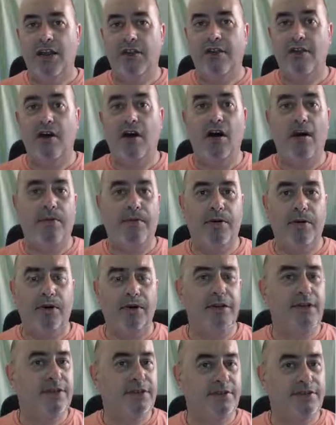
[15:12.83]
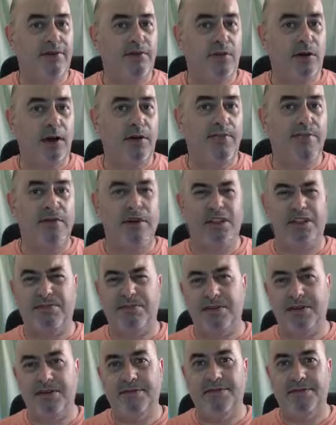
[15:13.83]
There are plugins for WordPress,
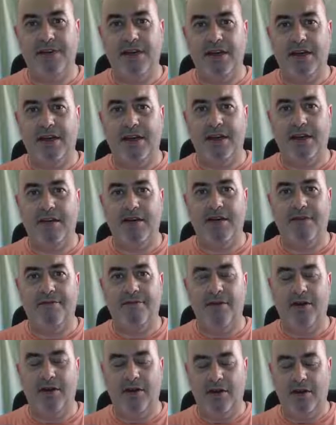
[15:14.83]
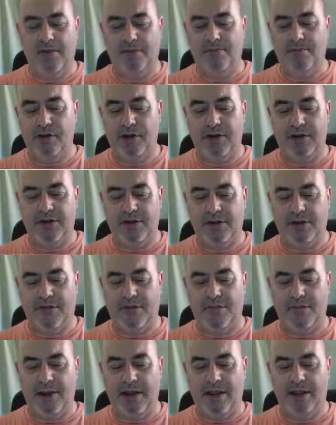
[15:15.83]
but I've not heard brilliant
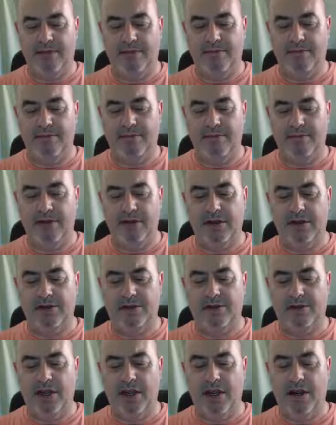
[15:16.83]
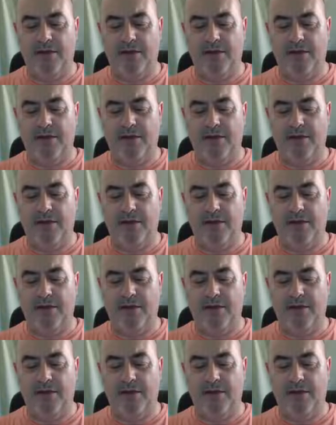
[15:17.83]
stuff about them. But